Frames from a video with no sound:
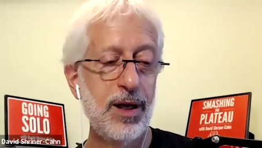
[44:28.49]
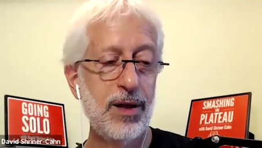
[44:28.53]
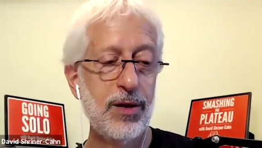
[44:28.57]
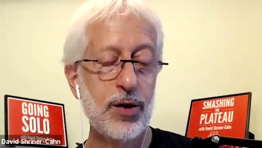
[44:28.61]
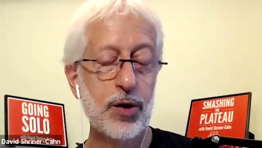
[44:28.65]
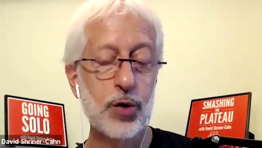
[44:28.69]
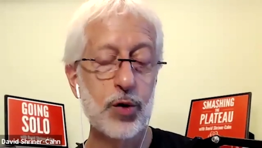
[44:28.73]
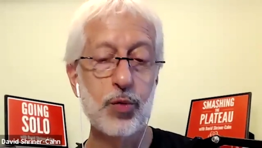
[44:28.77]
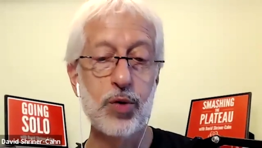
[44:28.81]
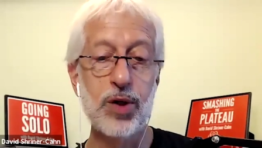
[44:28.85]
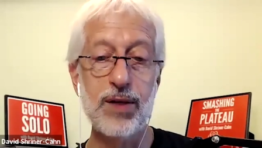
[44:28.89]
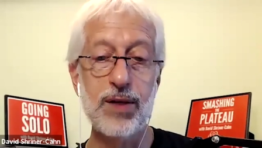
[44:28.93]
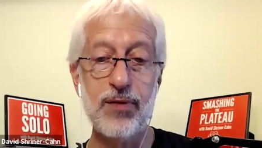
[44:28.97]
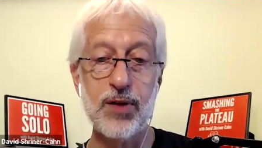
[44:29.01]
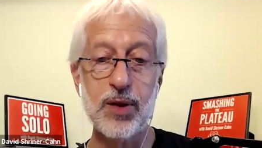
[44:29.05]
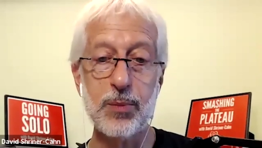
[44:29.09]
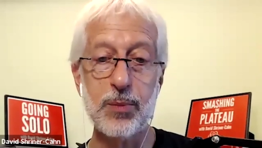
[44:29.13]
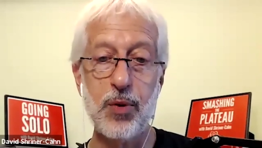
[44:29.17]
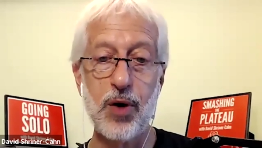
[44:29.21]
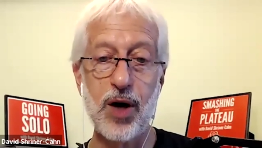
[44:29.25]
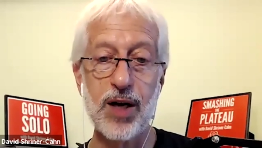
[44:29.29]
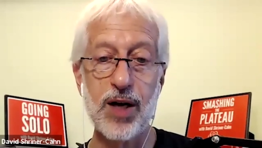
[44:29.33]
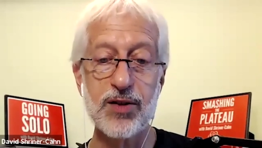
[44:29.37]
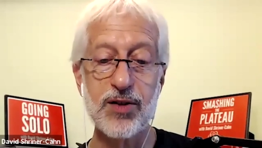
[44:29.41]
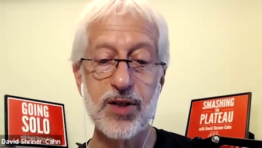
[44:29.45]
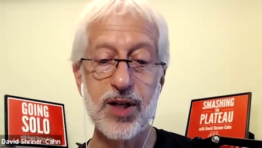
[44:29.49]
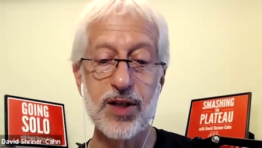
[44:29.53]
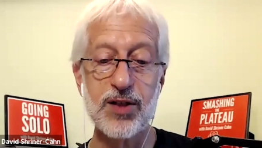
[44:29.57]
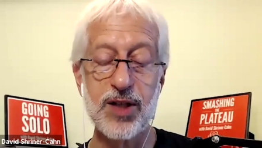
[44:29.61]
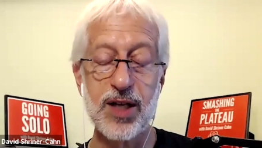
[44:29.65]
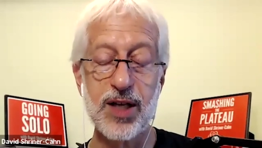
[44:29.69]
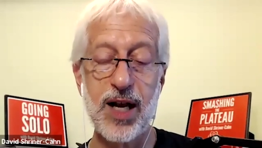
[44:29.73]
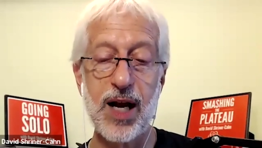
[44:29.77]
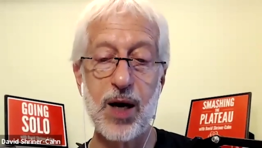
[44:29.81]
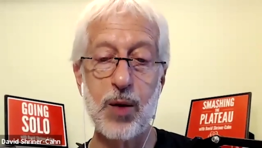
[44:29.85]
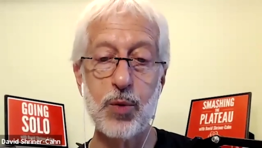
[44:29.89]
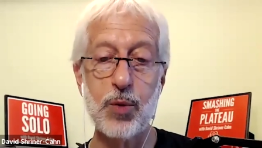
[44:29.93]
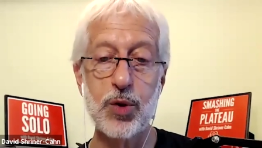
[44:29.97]
the grieving process and
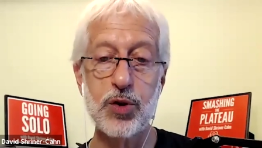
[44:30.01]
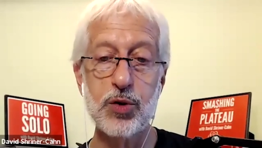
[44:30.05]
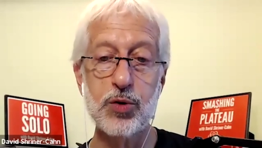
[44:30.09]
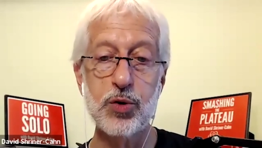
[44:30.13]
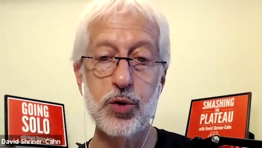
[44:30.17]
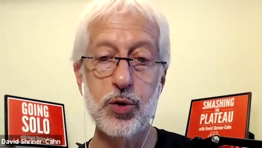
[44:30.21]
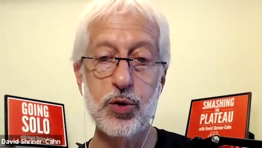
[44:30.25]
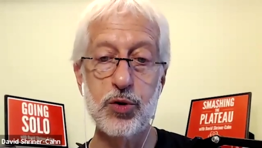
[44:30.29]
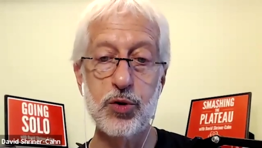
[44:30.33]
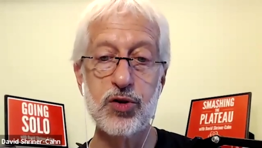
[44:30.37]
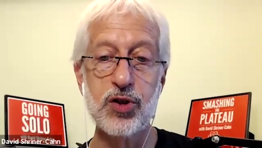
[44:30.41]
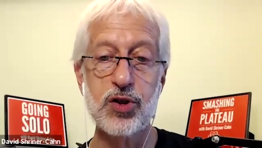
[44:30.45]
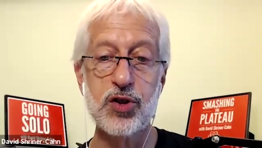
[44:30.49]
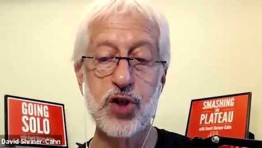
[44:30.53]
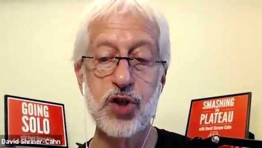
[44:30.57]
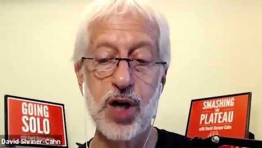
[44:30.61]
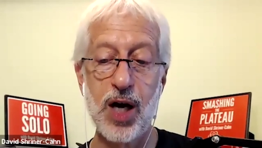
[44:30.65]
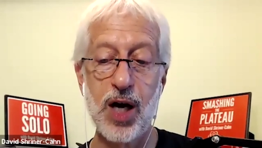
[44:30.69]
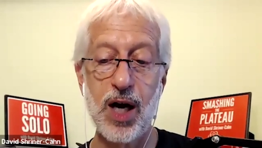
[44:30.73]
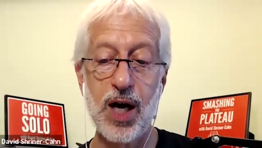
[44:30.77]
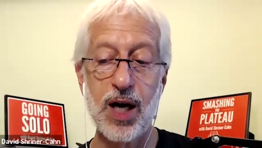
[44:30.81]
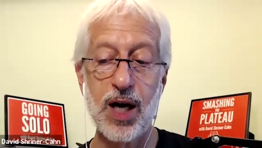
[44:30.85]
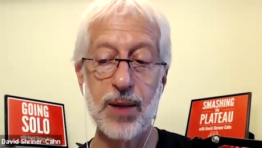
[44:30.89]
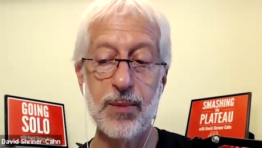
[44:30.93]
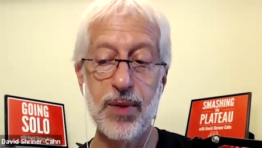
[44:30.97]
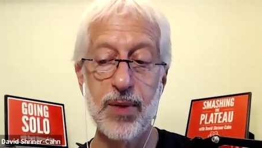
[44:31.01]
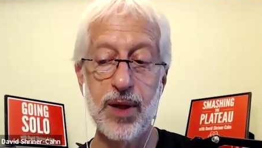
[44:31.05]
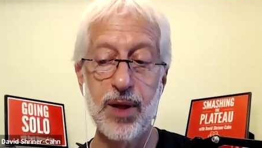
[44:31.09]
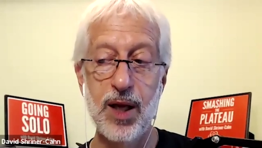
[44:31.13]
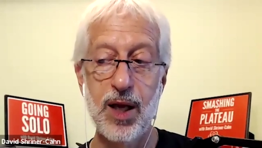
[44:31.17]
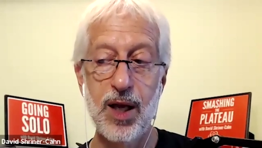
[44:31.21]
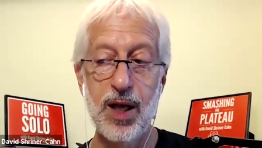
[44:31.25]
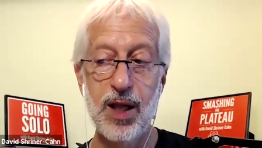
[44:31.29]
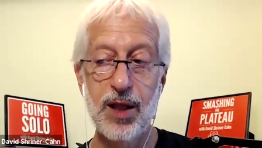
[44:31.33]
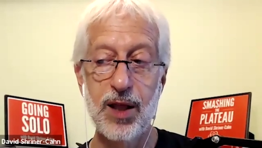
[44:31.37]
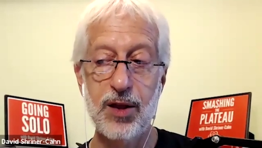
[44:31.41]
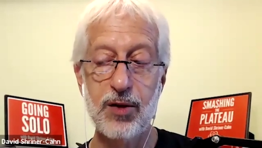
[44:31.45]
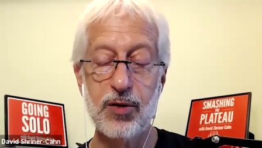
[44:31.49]
how when you lose a job
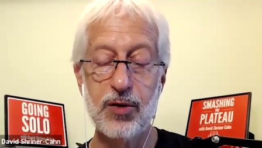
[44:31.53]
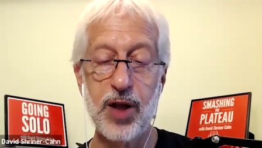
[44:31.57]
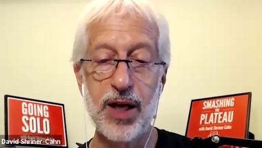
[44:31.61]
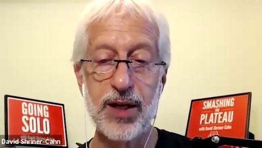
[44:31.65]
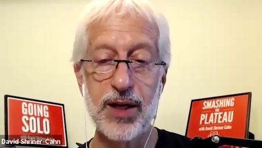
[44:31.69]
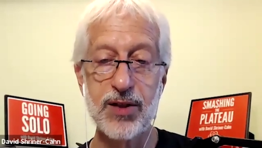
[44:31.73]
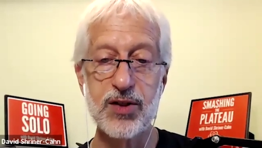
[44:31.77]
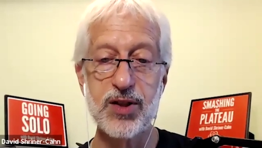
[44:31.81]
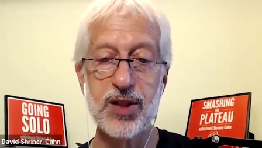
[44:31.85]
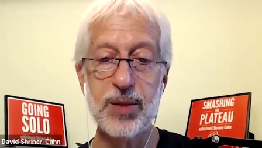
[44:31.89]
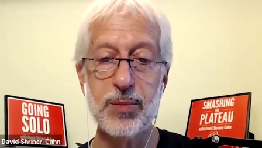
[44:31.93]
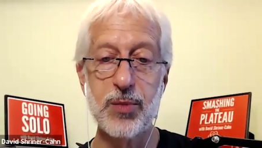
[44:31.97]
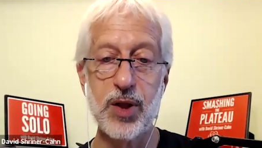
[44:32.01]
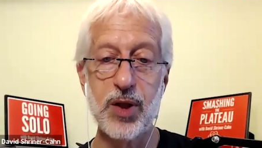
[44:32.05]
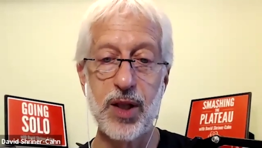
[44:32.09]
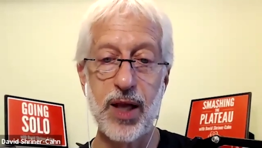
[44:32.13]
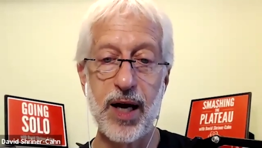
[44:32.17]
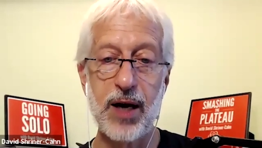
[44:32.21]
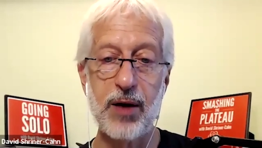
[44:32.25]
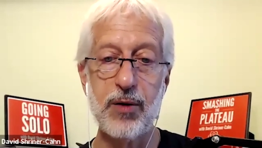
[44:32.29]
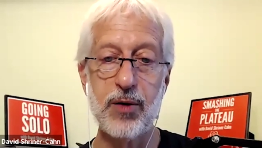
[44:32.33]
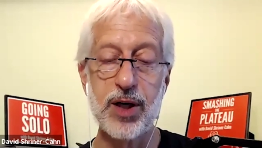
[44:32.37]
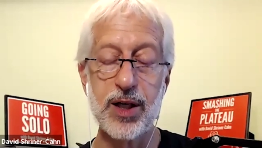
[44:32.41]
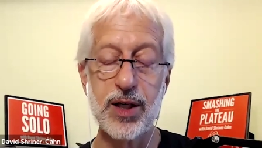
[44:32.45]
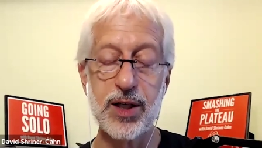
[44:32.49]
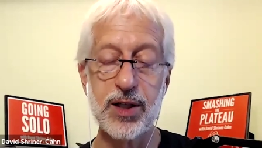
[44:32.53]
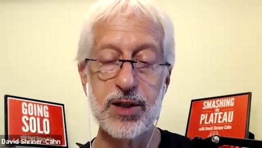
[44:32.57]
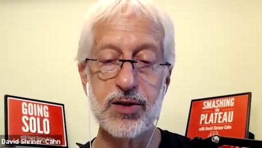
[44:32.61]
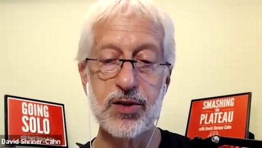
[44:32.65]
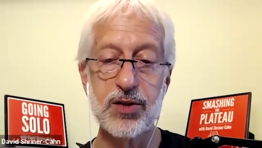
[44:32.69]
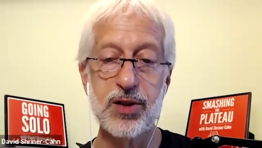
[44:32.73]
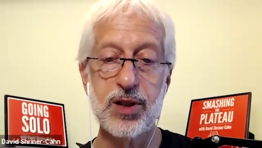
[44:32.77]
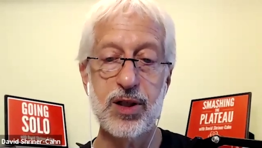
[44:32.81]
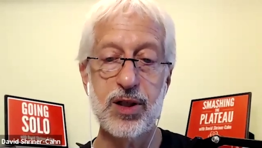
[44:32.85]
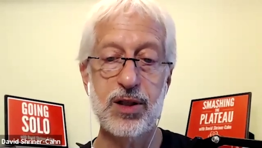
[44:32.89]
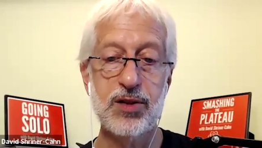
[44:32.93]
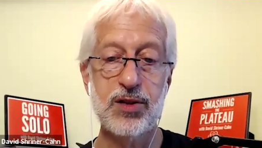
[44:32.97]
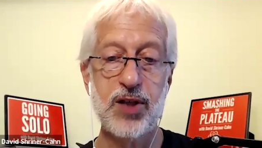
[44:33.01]
there are a lot of similarities
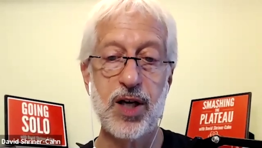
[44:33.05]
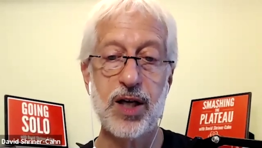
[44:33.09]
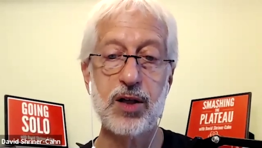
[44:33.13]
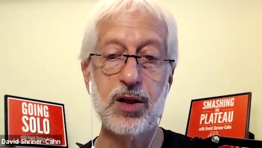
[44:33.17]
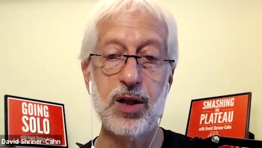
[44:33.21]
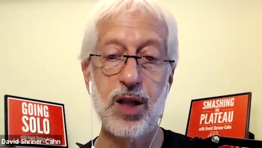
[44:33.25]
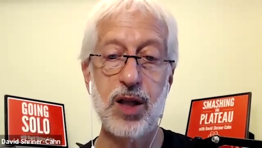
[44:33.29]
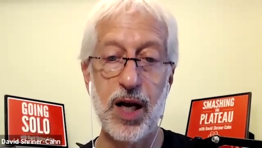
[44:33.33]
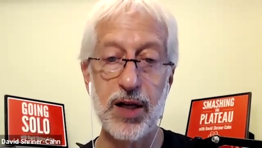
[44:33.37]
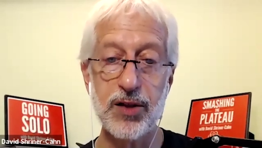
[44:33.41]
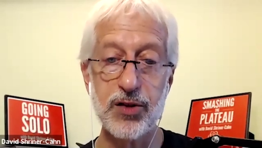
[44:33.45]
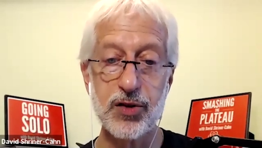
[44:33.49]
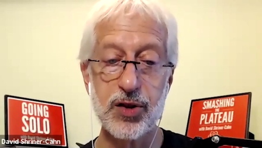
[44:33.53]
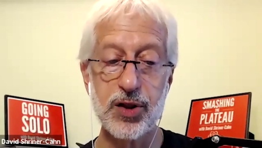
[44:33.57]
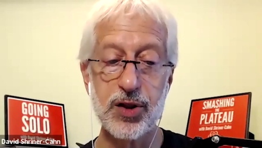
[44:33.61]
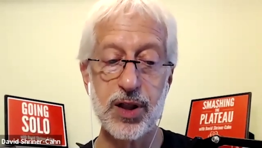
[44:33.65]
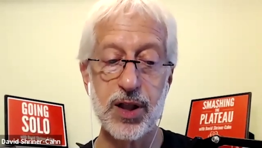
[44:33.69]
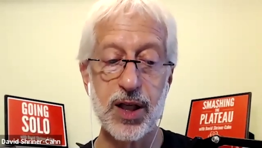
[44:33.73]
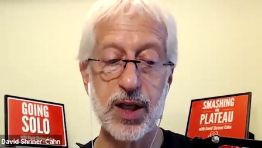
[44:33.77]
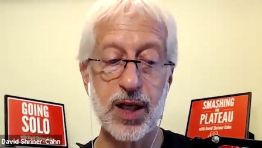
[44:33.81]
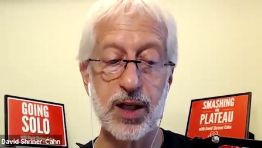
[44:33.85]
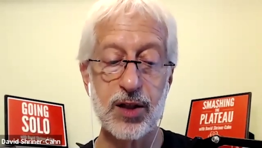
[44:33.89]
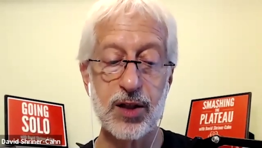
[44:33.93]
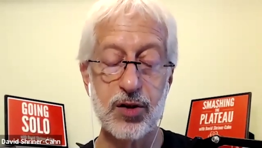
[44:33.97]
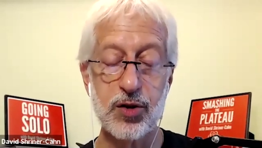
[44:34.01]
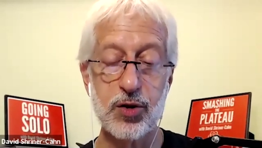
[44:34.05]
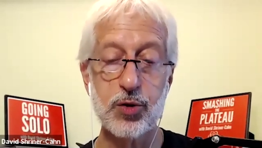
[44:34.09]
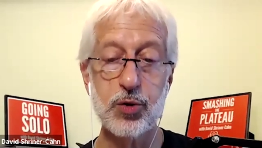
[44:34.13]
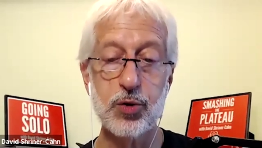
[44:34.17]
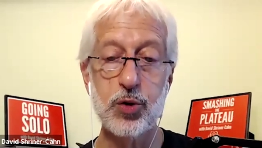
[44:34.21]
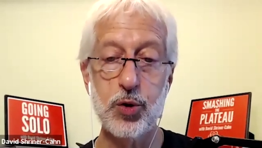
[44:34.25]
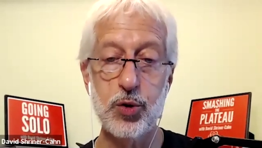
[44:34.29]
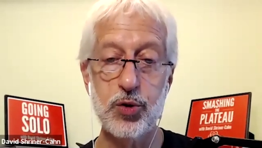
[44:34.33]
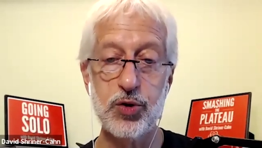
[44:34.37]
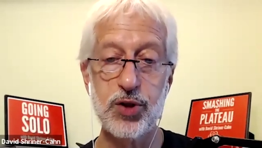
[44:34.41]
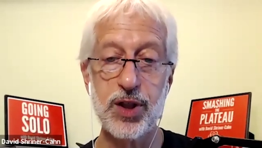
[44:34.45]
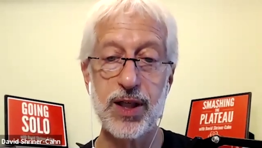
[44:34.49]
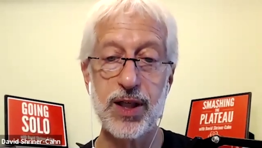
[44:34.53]
psychologically to
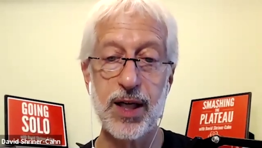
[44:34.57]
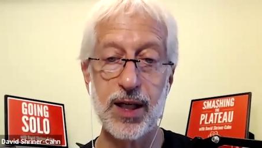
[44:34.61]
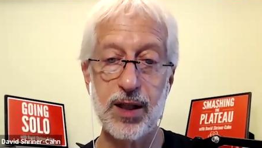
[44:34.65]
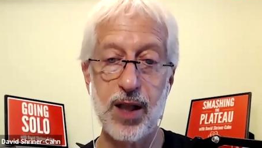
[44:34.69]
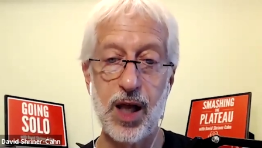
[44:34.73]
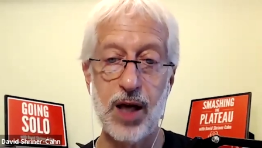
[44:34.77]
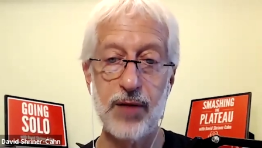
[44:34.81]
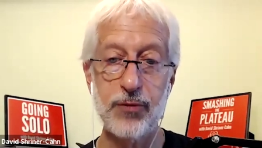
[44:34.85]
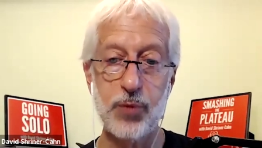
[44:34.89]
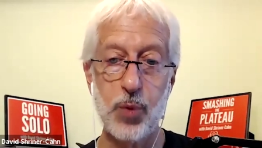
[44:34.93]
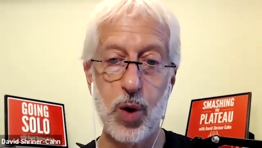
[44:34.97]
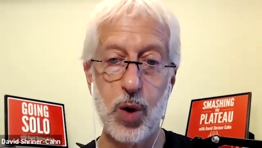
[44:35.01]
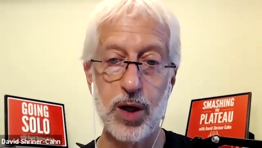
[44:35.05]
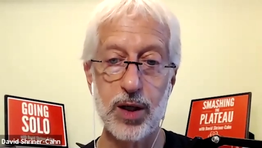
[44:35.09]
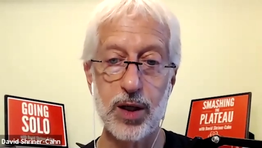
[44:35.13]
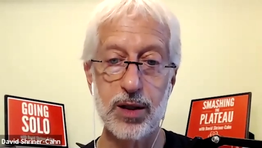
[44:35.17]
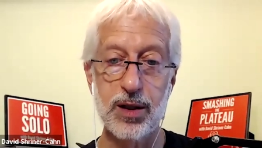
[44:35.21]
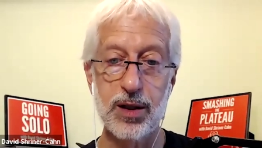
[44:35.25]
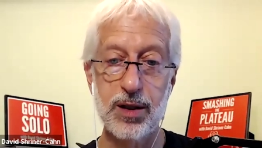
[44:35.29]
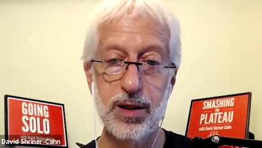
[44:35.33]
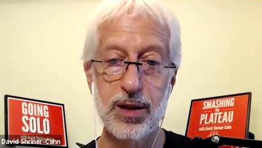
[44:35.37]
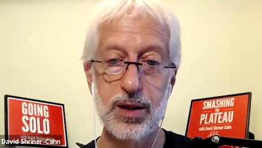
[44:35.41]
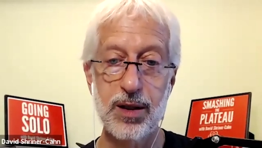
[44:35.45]
losing a loved one